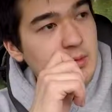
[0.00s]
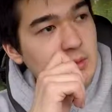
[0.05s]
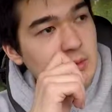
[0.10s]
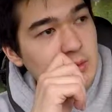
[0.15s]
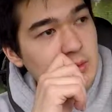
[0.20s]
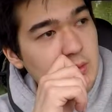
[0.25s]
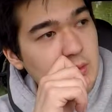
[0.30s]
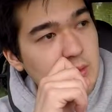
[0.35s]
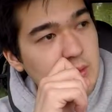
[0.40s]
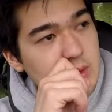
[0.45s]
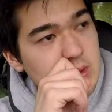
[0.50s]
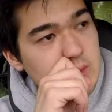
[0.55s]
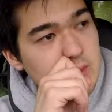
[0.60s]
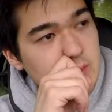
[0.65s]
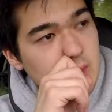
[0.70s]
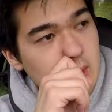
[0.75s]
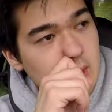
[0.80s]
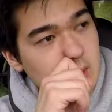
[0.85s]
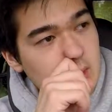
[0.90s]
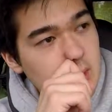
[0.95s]
Ooh,
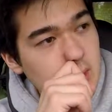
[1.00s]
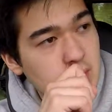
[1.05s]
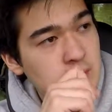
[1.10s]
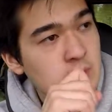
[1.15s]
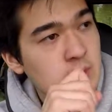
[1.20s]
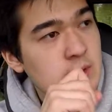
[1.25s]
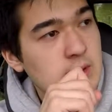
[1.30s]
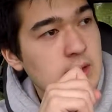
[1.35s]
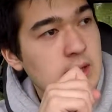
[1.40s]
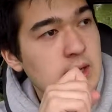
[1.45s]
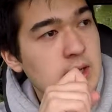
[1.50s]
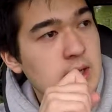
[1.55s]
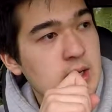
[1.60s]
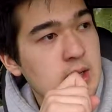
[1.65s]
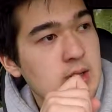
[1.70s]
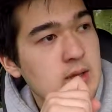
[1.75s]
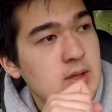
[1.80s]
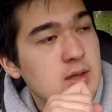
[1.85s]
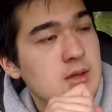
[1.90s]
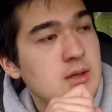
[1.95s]
small
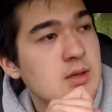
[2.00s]
Coolatta,